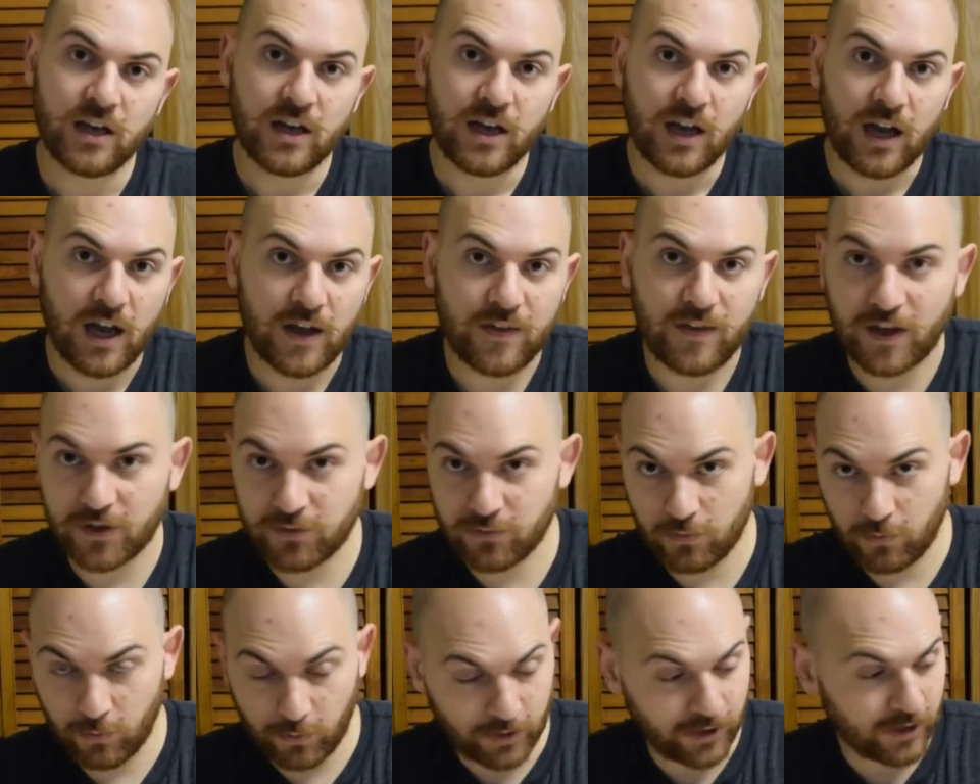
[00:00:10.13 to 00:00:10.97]
and that's
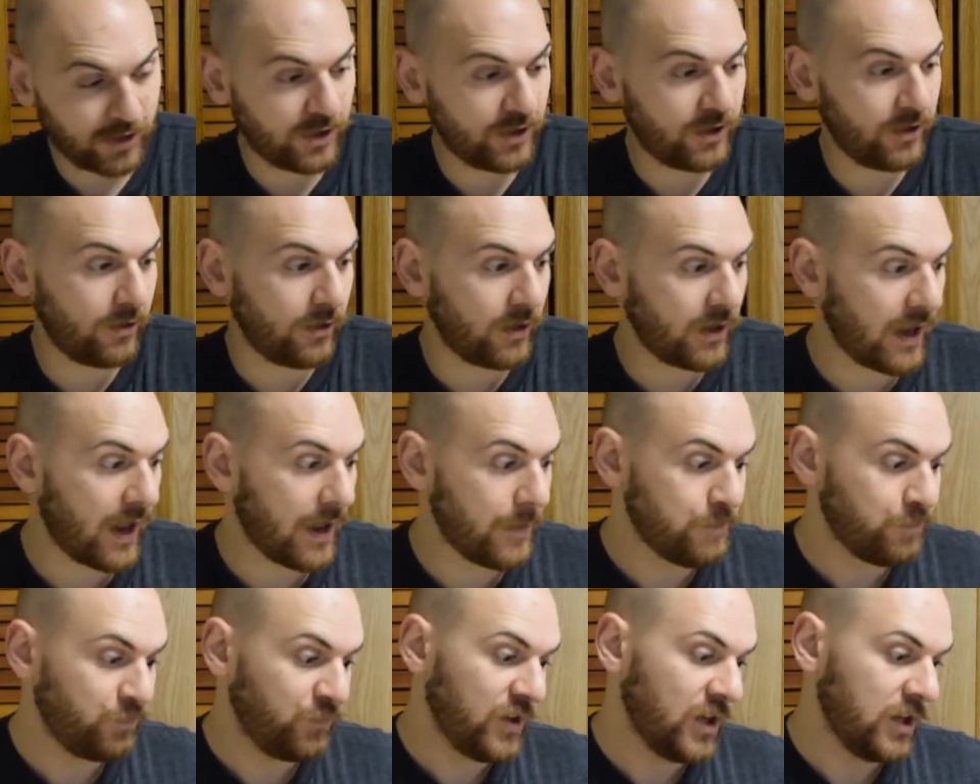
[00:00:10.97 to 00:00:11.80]
what we're going to do today.
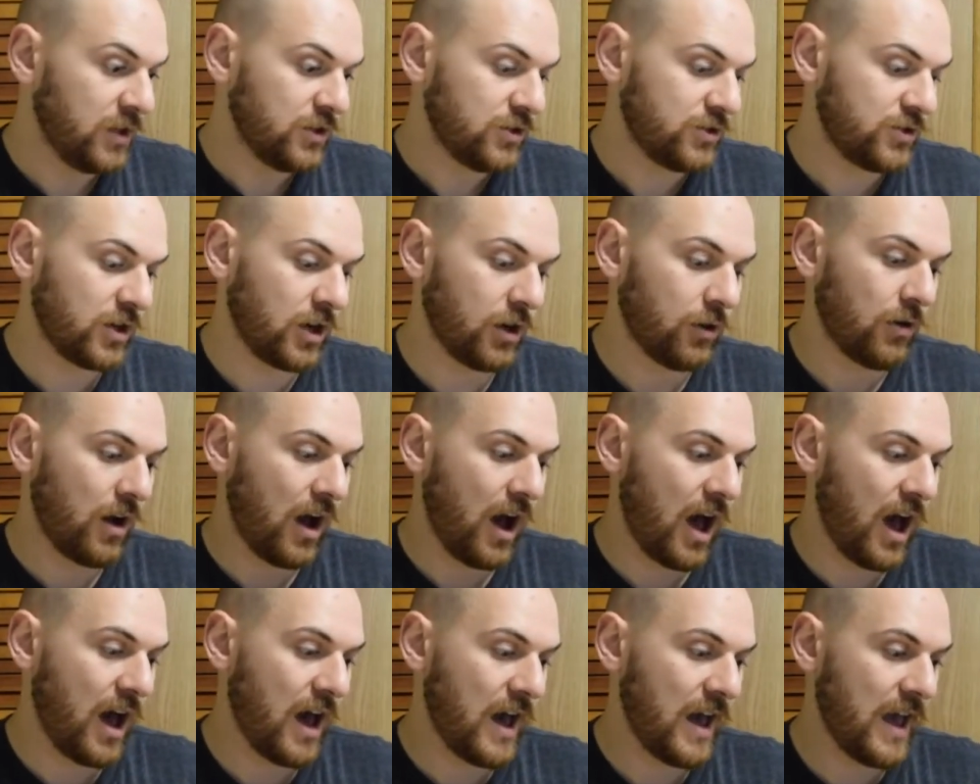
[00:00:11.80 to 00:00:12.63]
So
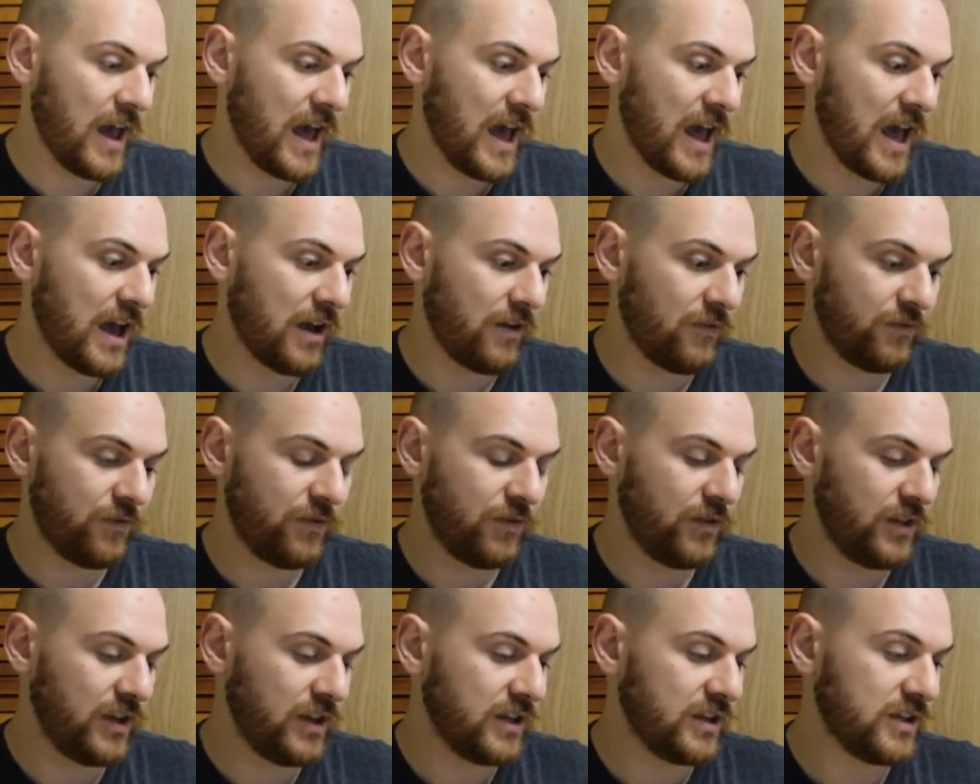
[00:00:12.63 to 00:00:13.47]
I have
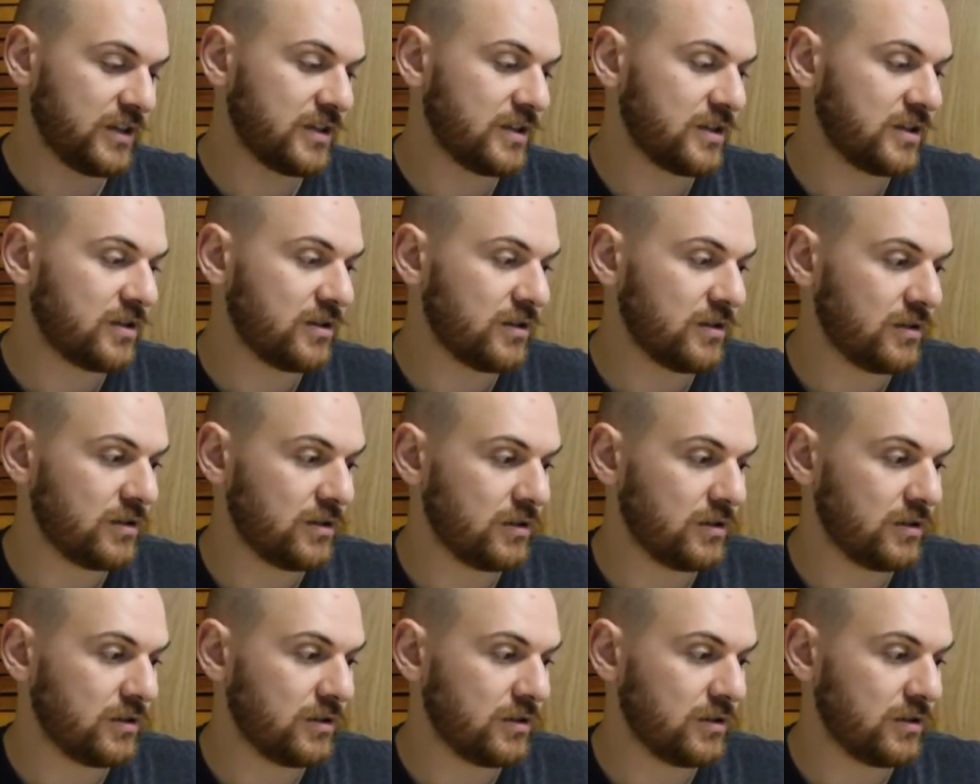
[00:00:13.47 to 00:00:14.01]
this